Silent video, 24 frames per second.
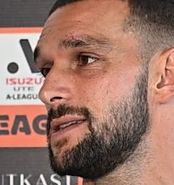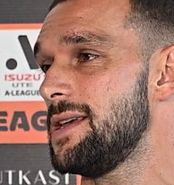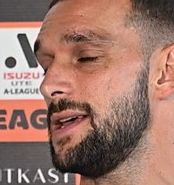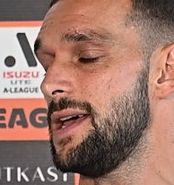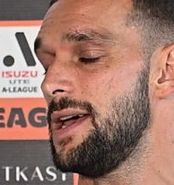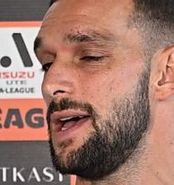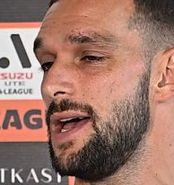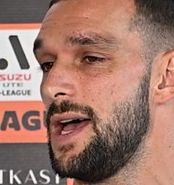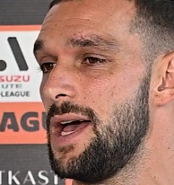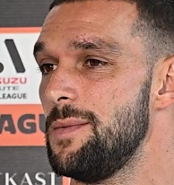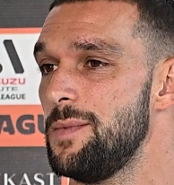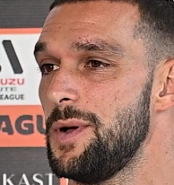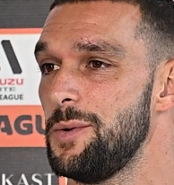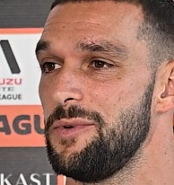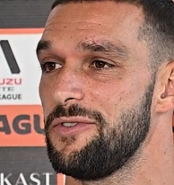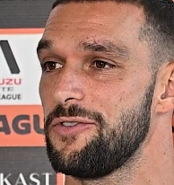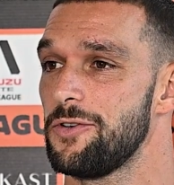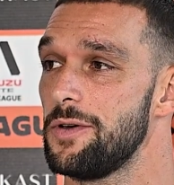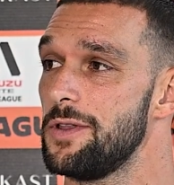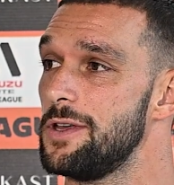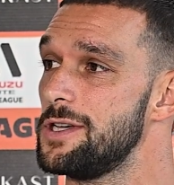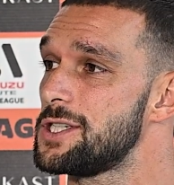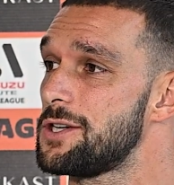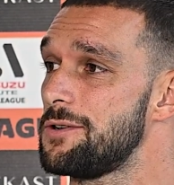and we've
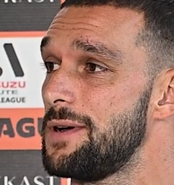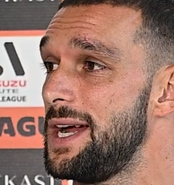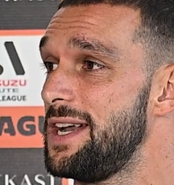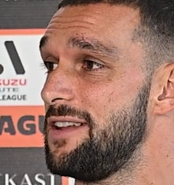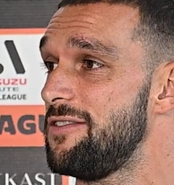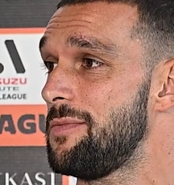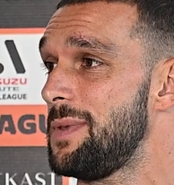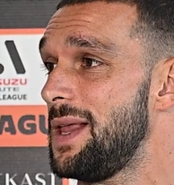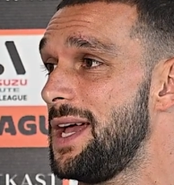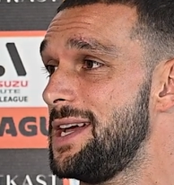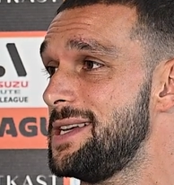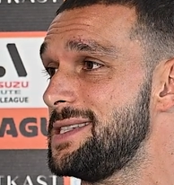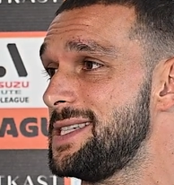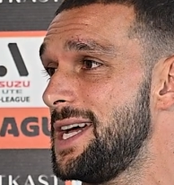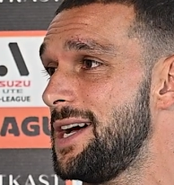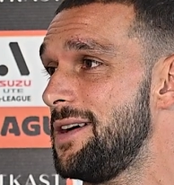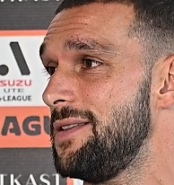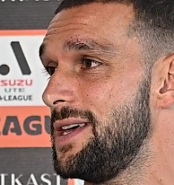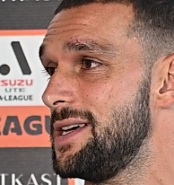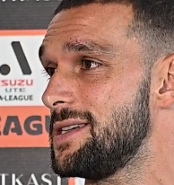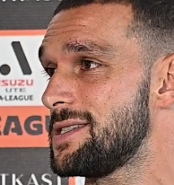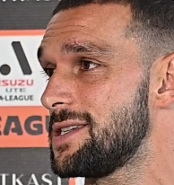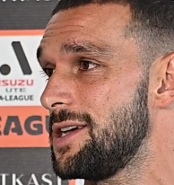got those creative players out there.